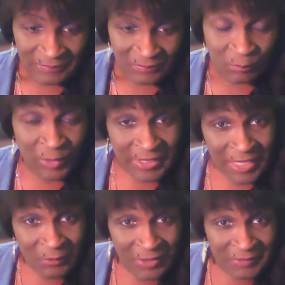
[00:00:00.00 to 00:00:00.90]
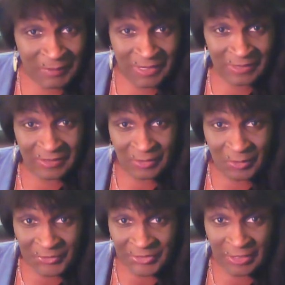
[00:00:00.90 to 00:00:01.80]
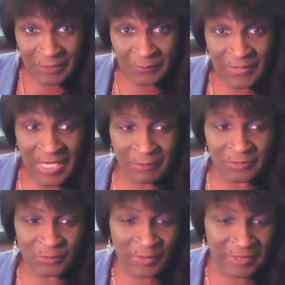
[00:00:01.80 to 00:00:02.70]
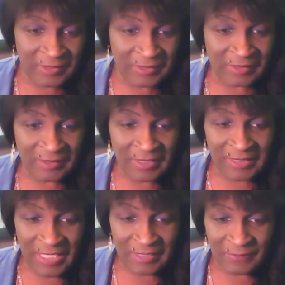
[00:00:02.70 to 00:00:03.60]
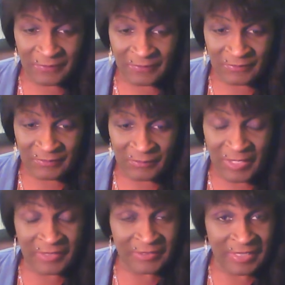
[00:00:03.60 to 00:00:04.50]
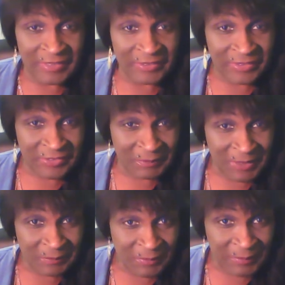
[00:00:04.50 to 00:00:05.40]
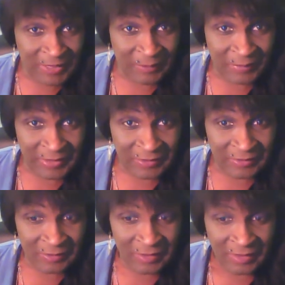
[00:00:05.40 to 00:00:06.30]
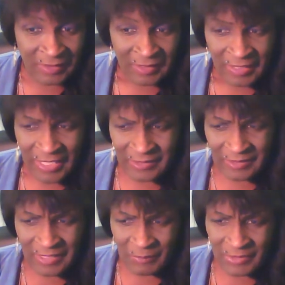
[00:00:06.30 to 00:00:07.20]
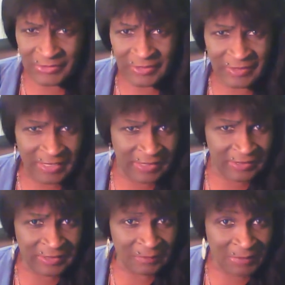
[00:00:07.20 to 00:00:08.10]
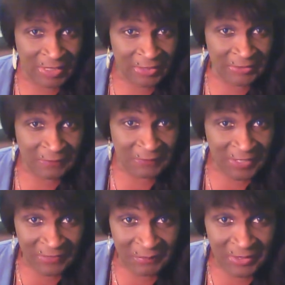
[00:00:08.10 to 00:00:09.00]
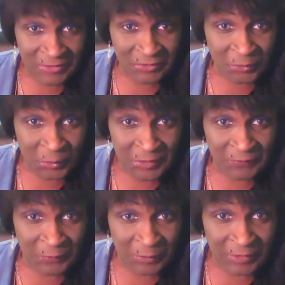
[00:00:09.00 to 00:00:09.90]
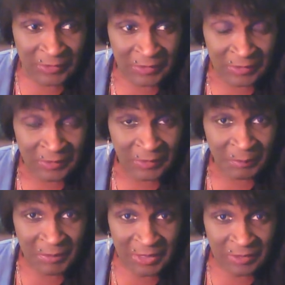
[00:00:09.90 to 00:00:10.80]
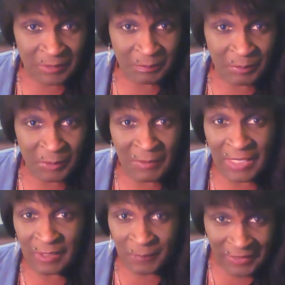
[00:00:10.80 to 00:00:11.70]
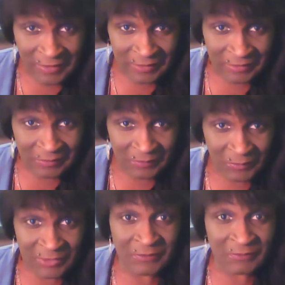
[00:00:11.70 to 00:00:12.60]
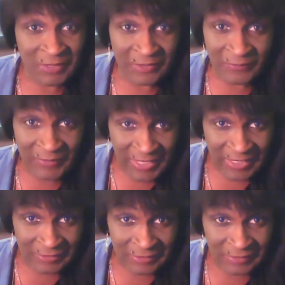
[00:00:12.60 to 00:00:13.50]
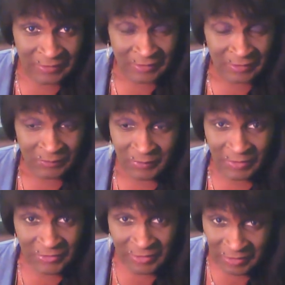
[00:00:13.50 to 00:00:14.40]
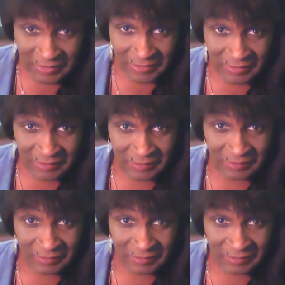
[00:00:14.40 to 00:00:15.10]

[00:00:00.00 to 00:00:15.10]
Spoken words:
when I was my old self, I was running a lot of runs at 6-minute per mile pace. I once did 19 miles at 5 minutes and 24-minute per mile pace, which is very fast when I was 19.